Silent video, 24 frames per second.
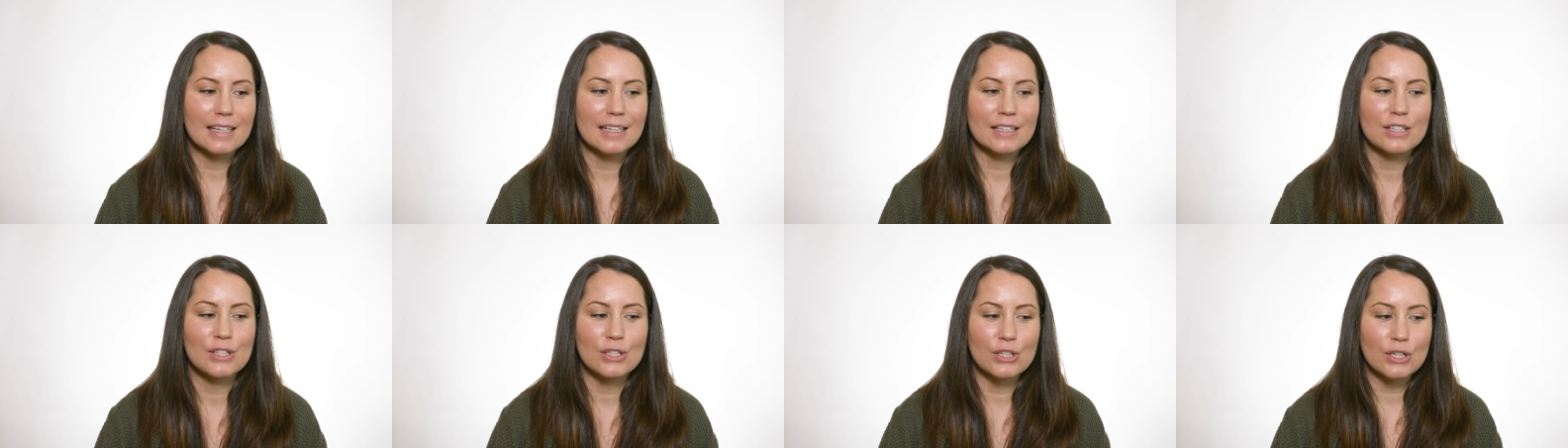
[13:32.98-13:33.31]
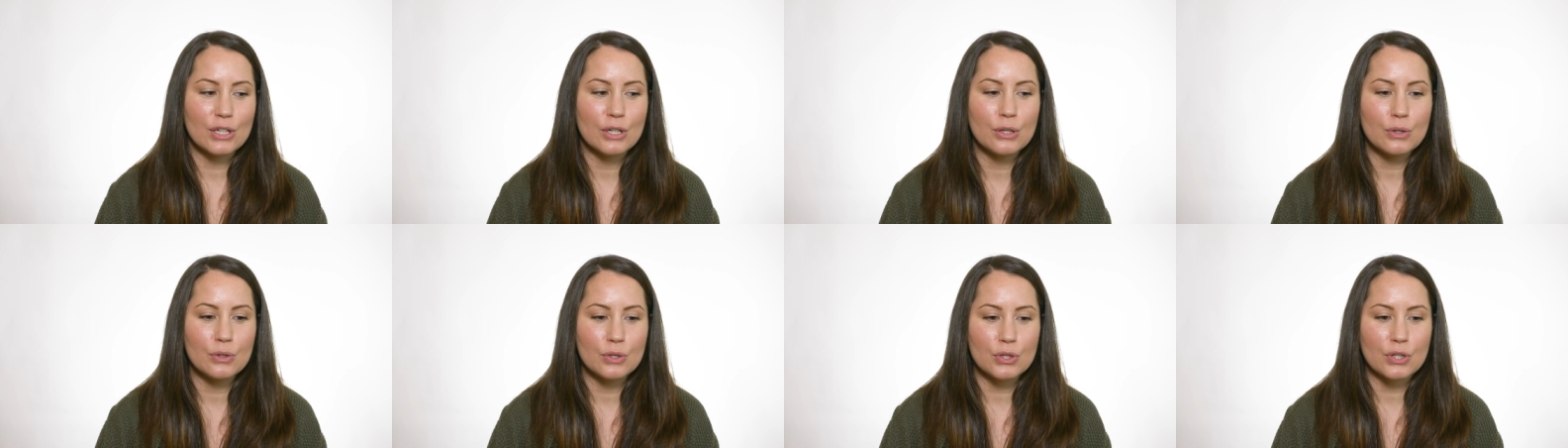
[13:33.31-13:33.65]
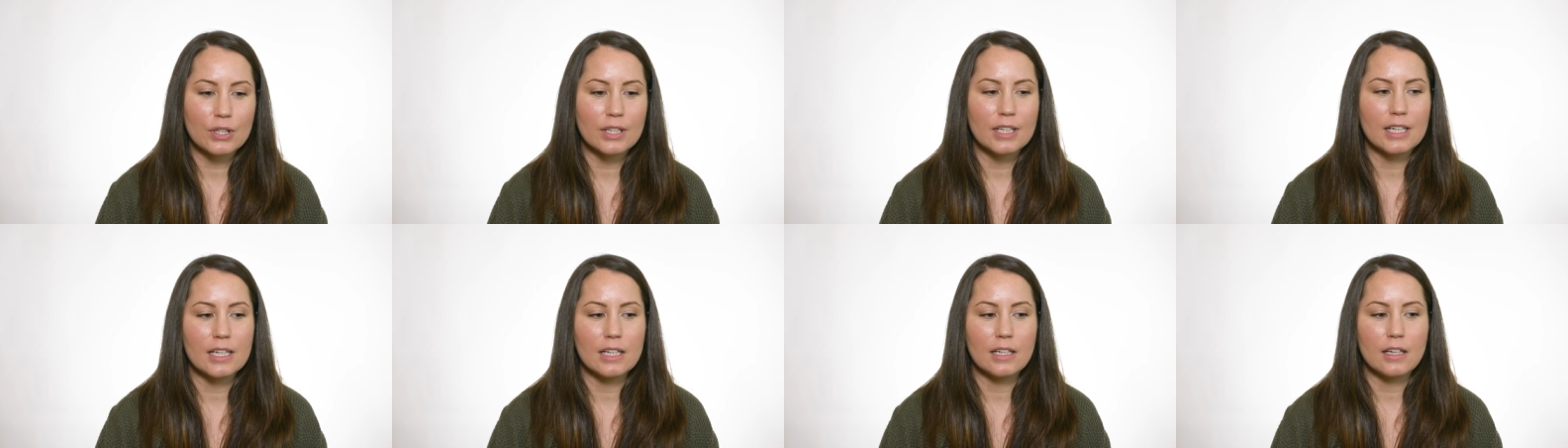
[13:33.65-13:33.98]
it's
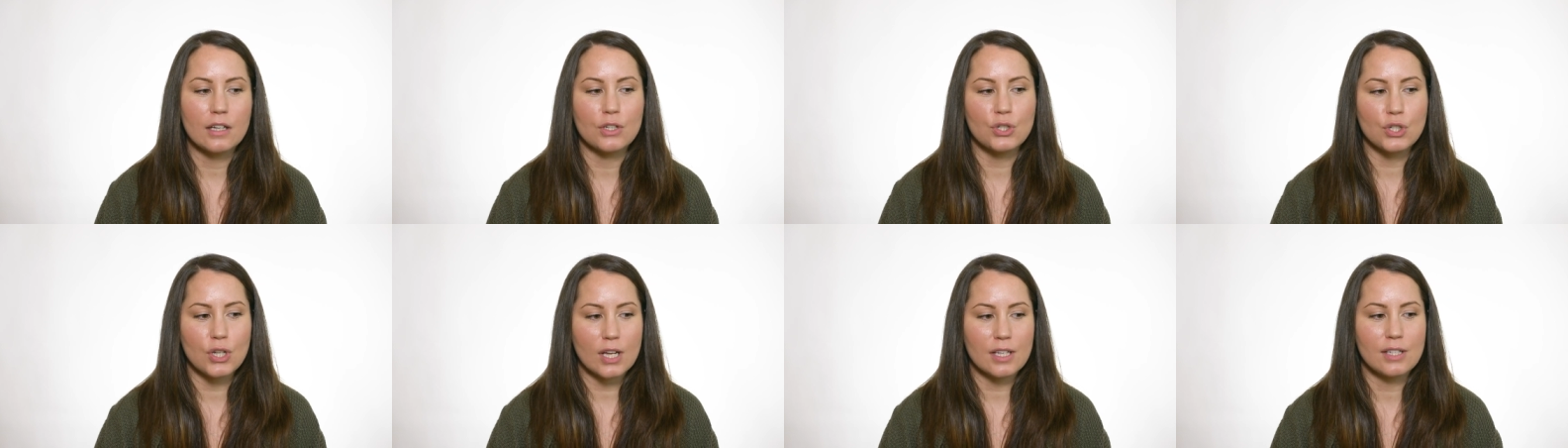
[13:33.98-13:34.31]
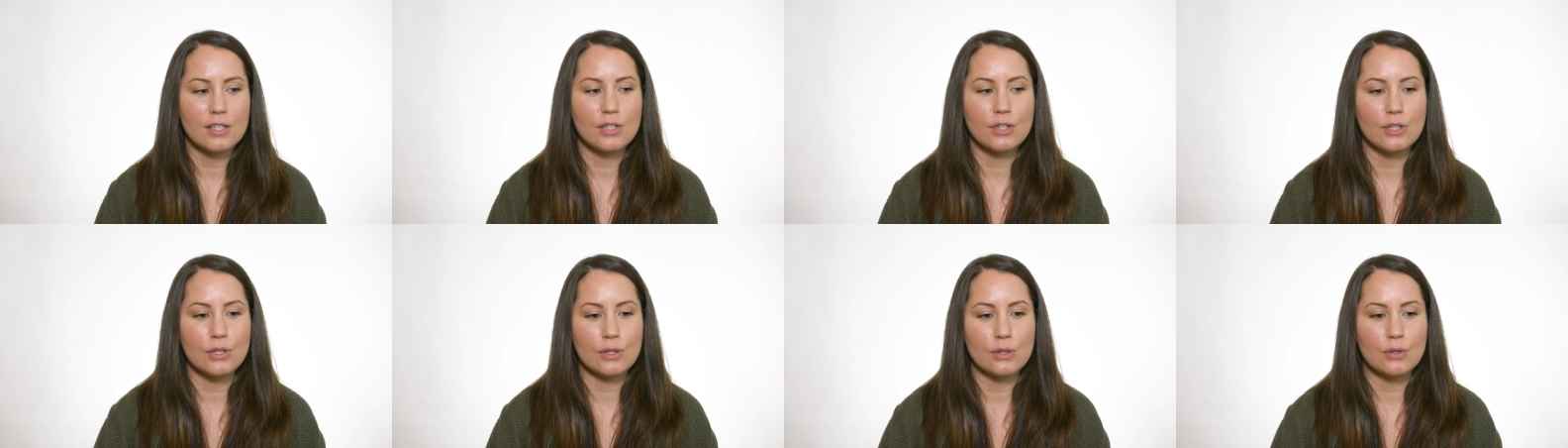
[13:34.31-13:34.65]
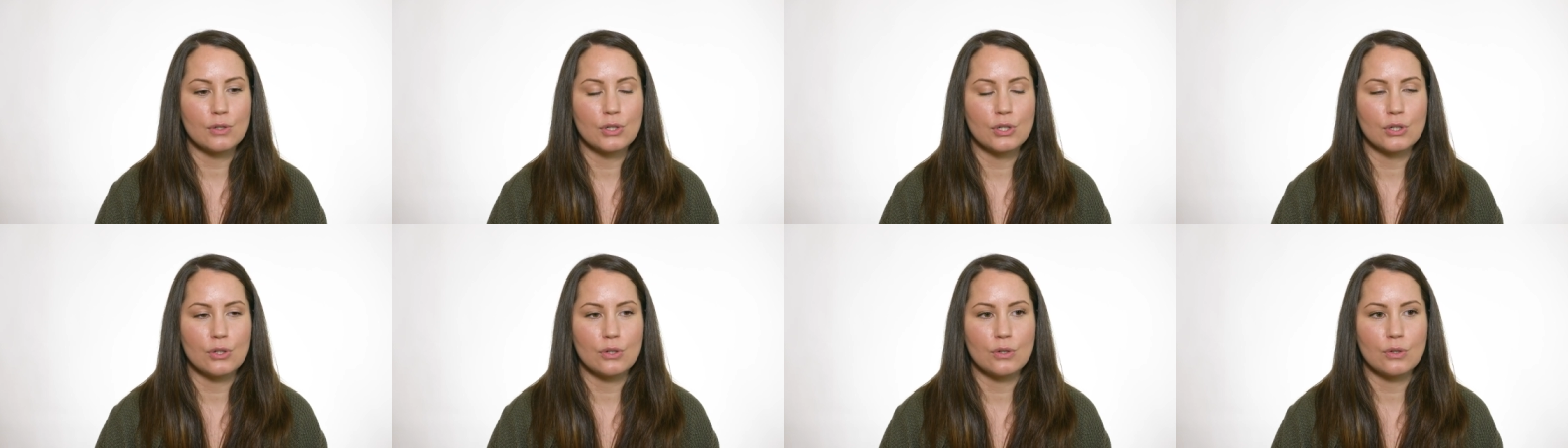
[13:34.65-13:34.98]
usually just
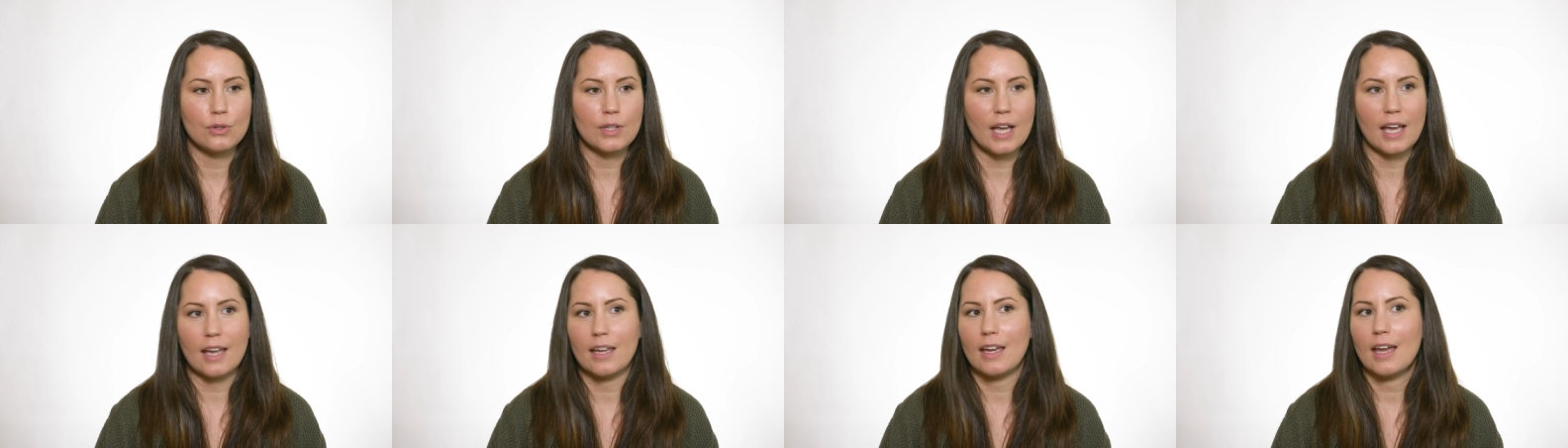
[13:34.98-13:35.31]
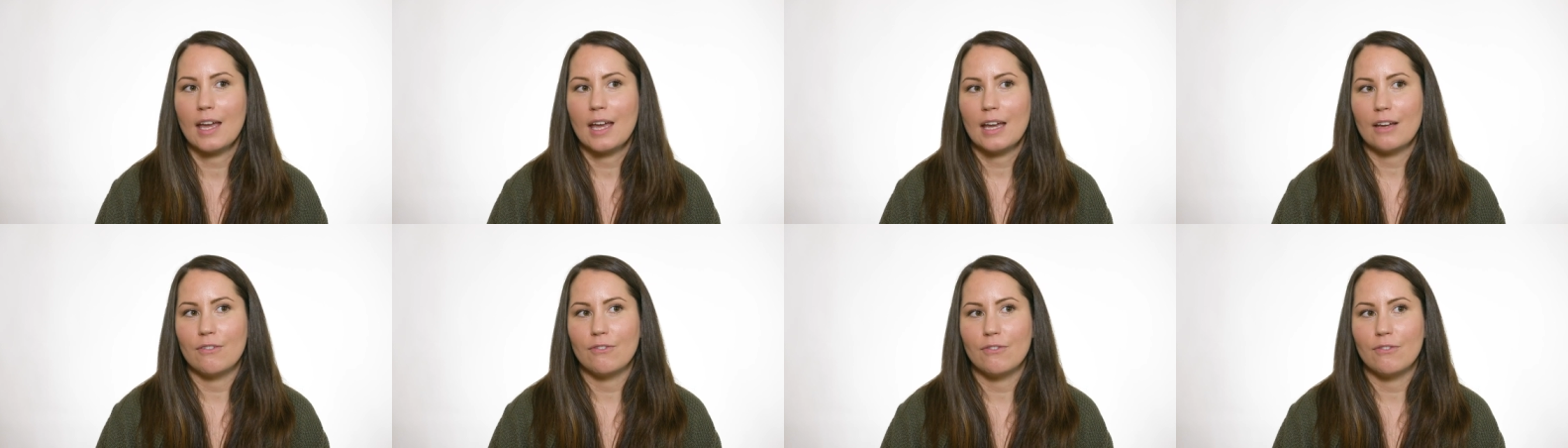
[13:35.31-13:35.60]
due to like